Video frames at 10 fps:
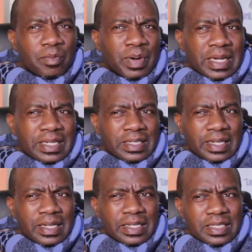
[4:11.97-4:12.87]
But in
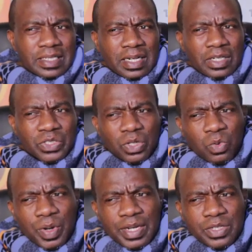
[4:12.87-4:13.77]
reality, the
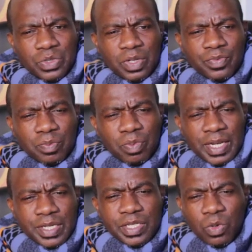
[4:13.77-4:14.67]
cultural wedding should have
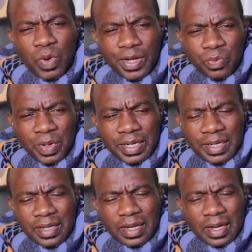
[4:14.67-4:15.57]
replaced the white
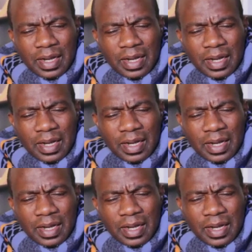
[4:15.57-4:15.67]
wedding,